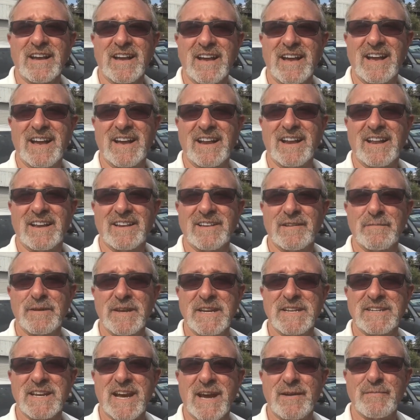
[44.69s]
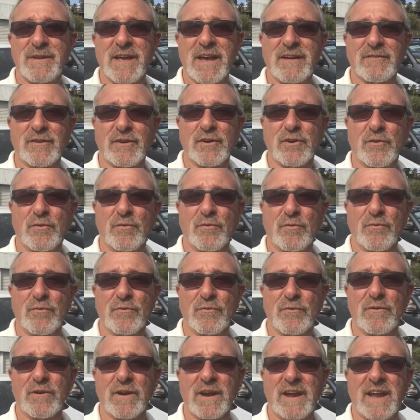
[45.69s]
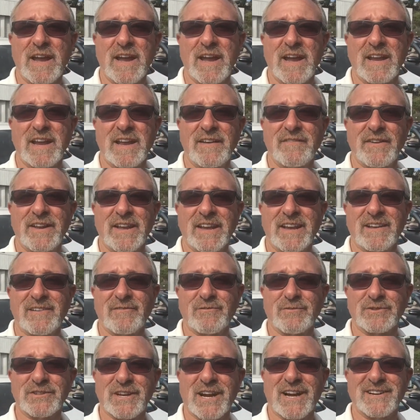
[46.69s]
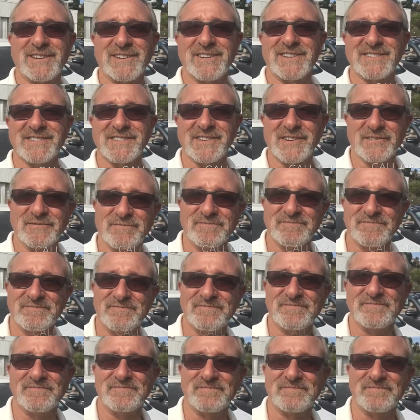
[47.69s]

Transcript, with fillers: And in the meantime, you have a great evening and we'll talk to you soon.